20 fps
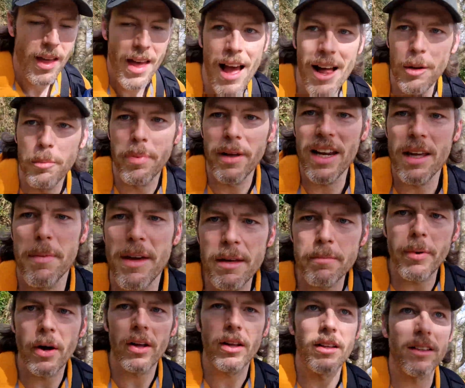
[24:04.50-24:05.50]
Old Billy
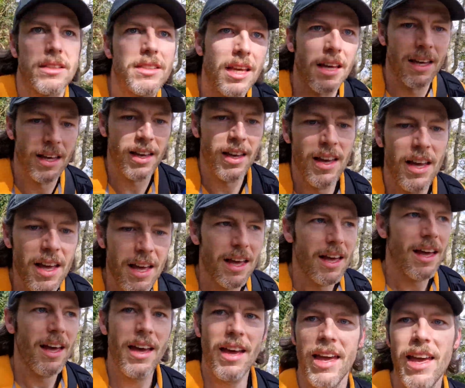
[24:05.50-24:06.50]
Big Balls
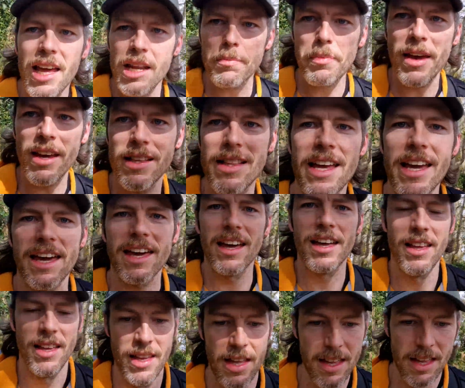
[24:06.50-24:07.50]
had a picnic
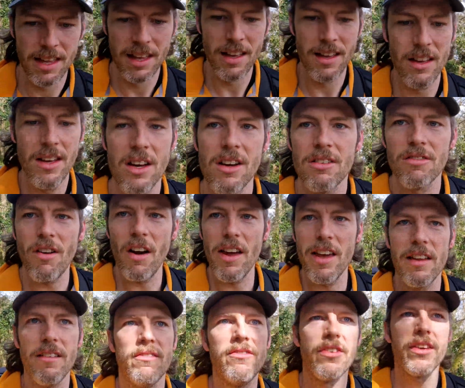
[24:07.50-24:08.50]
right
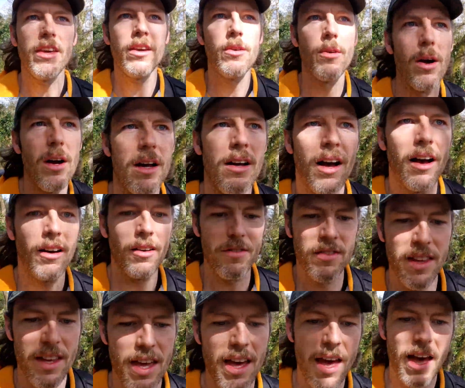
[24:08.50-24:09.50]
in view of
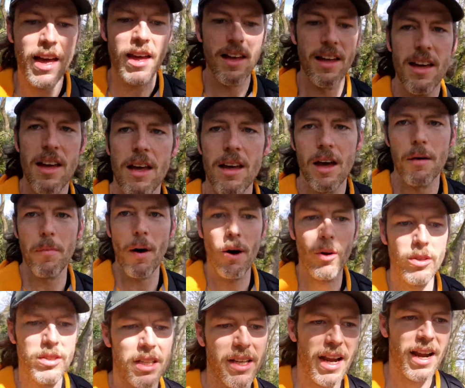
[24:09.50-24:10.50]
the
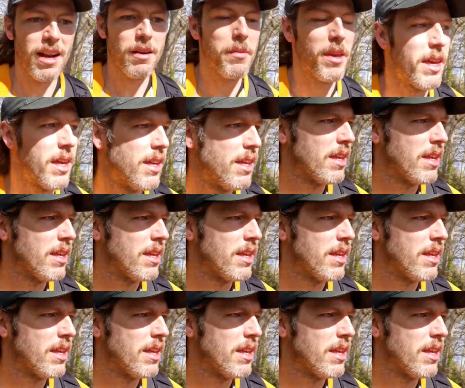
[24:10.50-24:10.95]
opposing army.